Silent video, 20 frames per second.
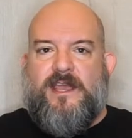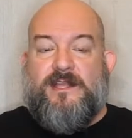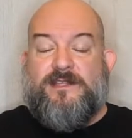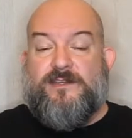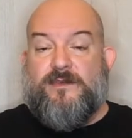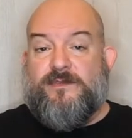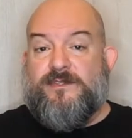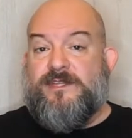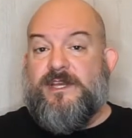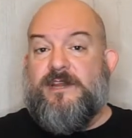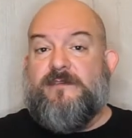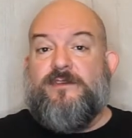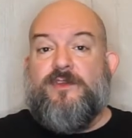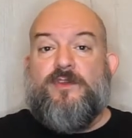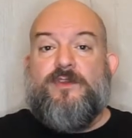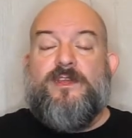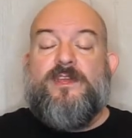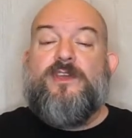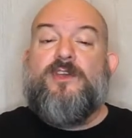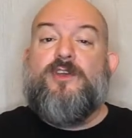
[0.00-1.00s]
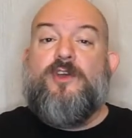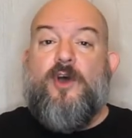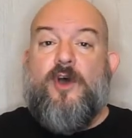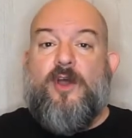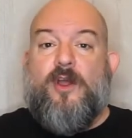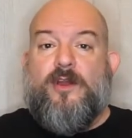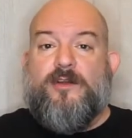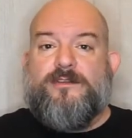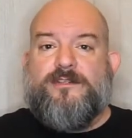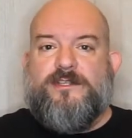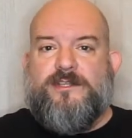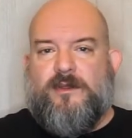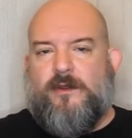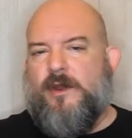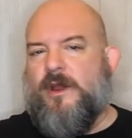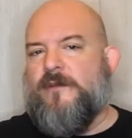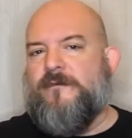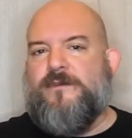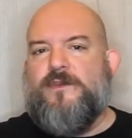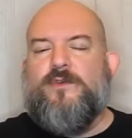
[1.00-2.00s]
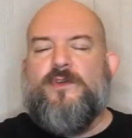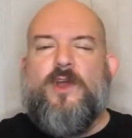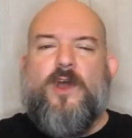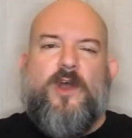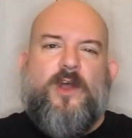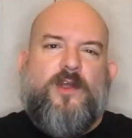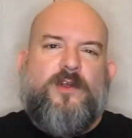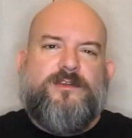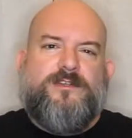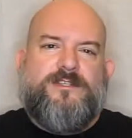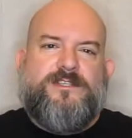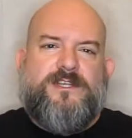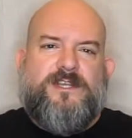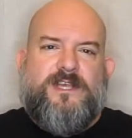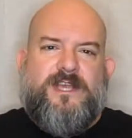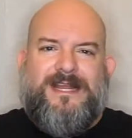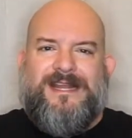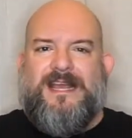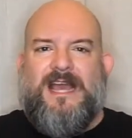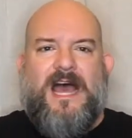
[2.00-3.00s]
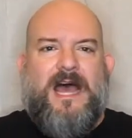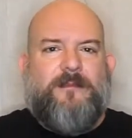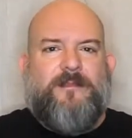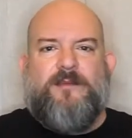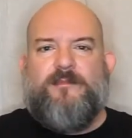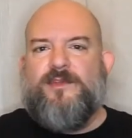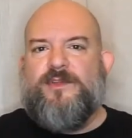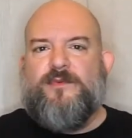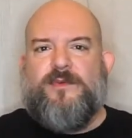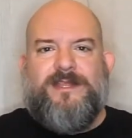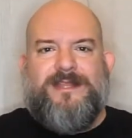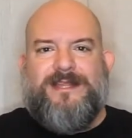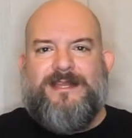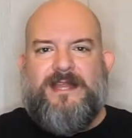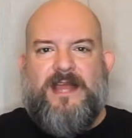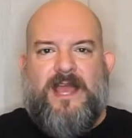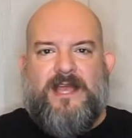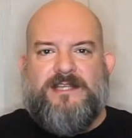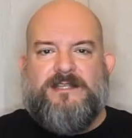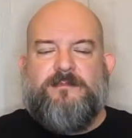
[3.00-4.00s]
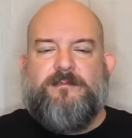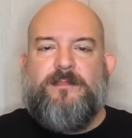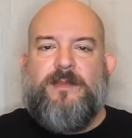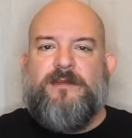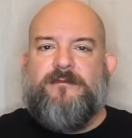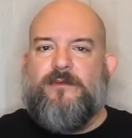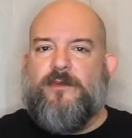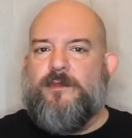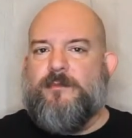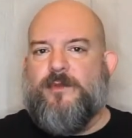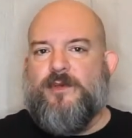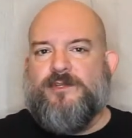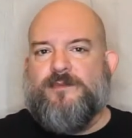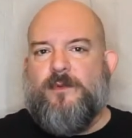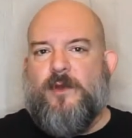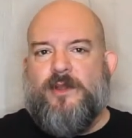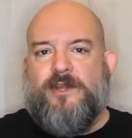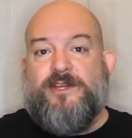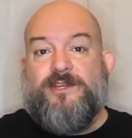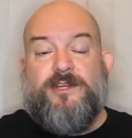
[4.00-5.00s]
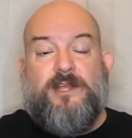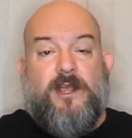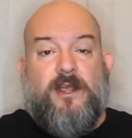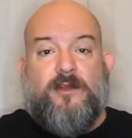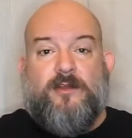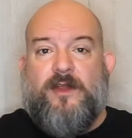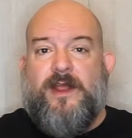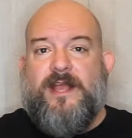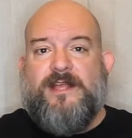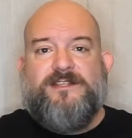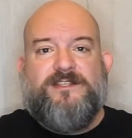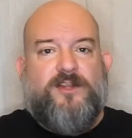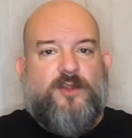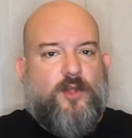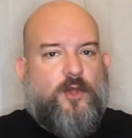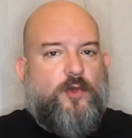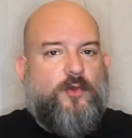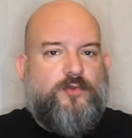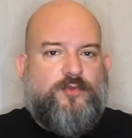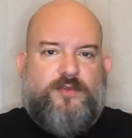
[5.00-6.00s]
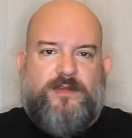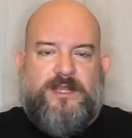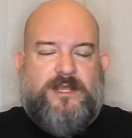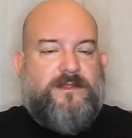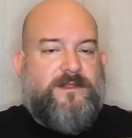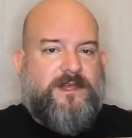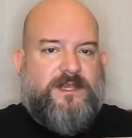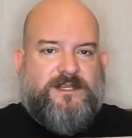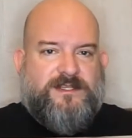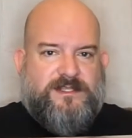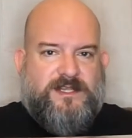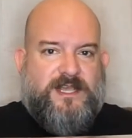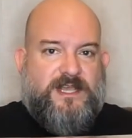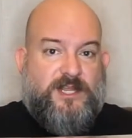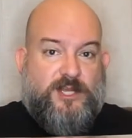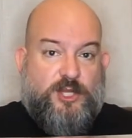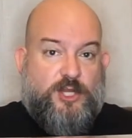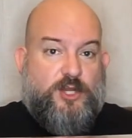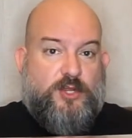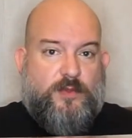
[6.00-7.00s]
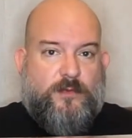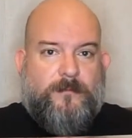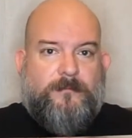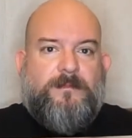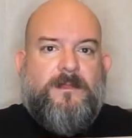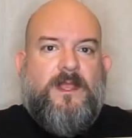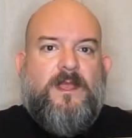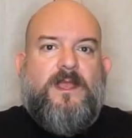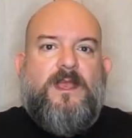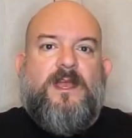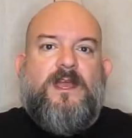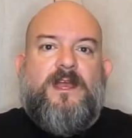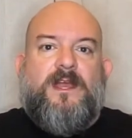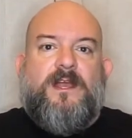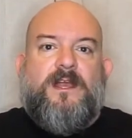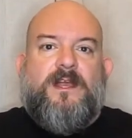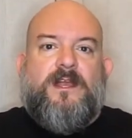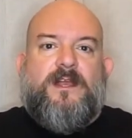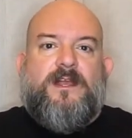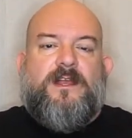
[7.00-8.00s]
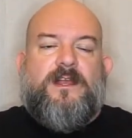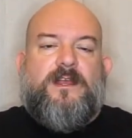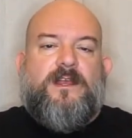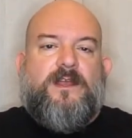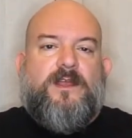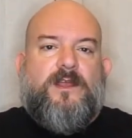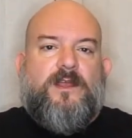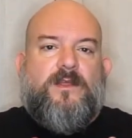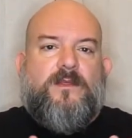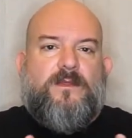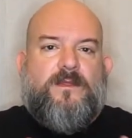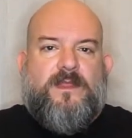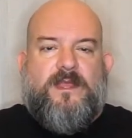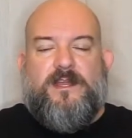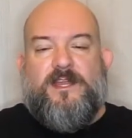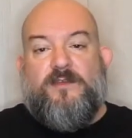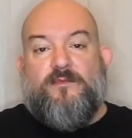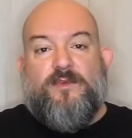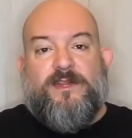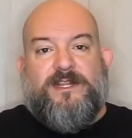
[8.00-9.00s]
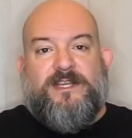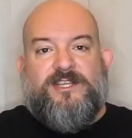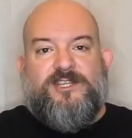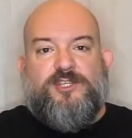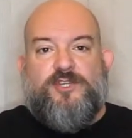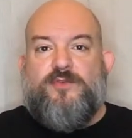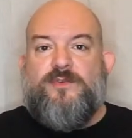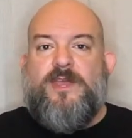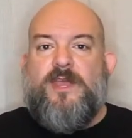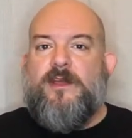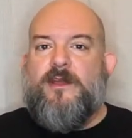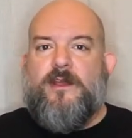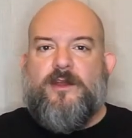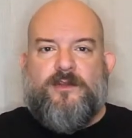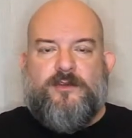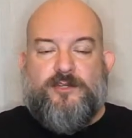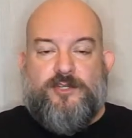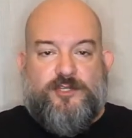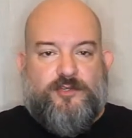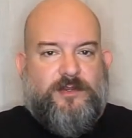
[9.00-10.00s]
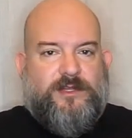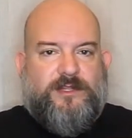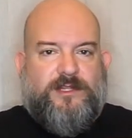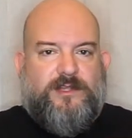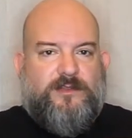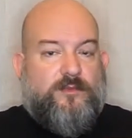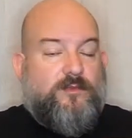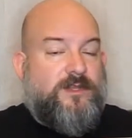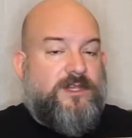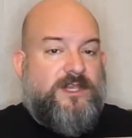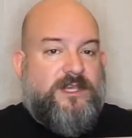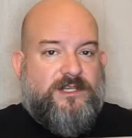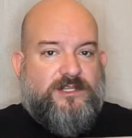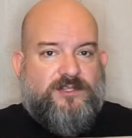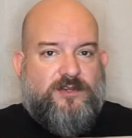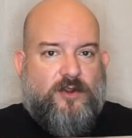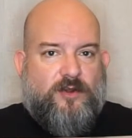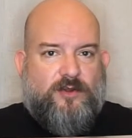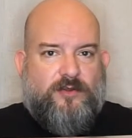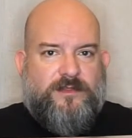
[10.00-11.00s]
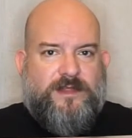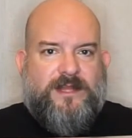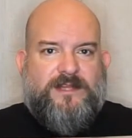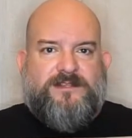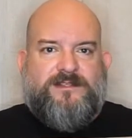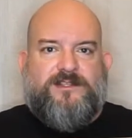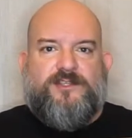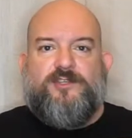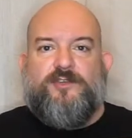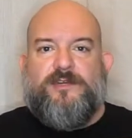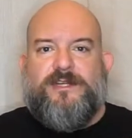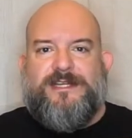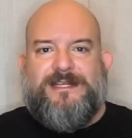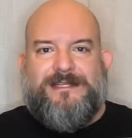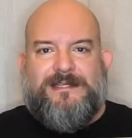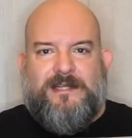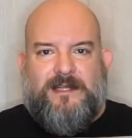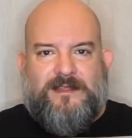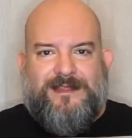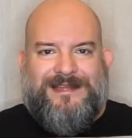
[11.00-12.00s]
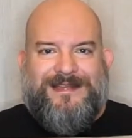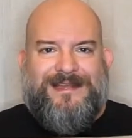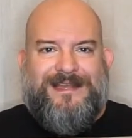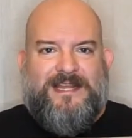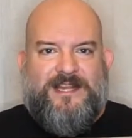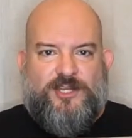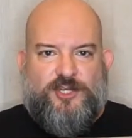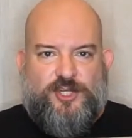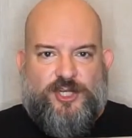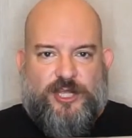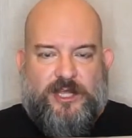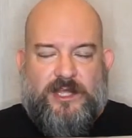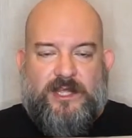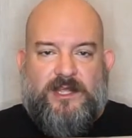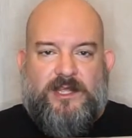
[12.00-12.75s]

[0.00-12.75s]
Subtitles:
own set of unique cards. There are a few cards in common between the decks, but for the most part, each character has their own unique things they can do. They released 2 characters strictly through the Kickstarter, that is the Treant and the Ninja,